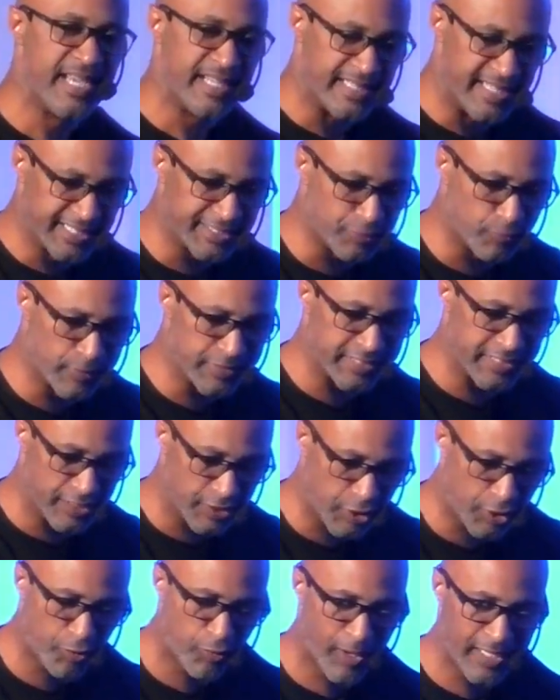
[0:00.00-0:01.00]
this was the
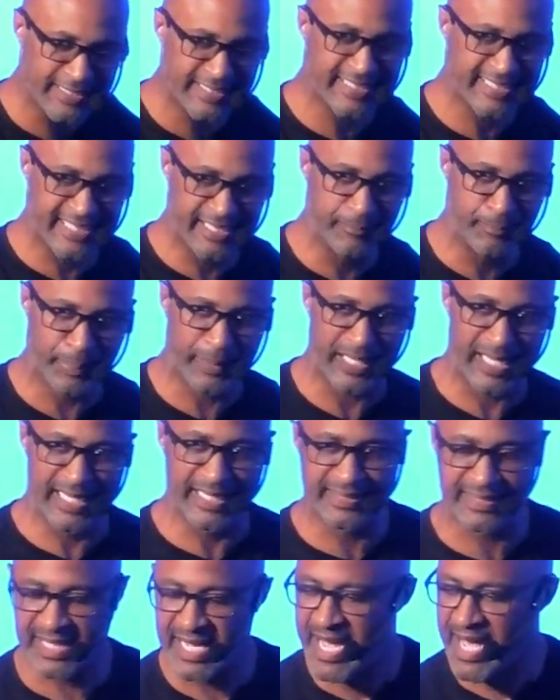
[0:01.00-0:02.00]
crushing
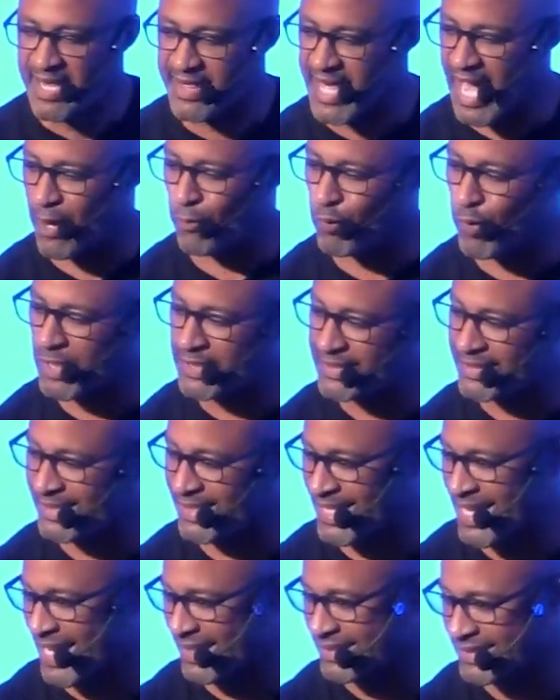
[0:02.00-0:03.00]
place that was
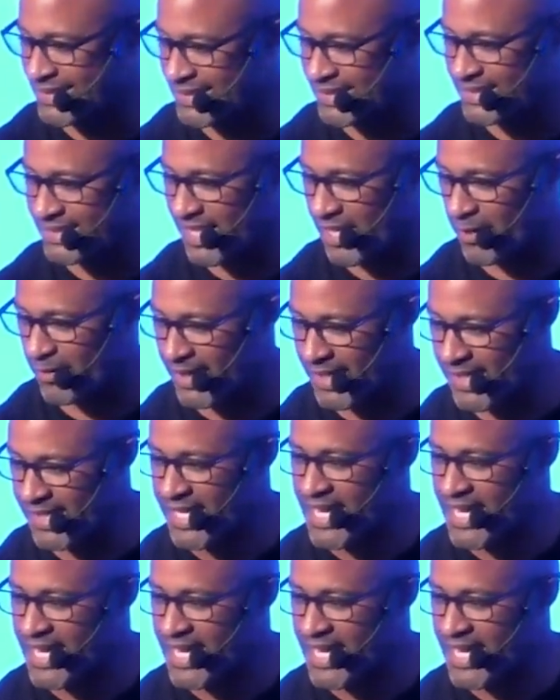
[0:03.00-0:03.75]
necessary.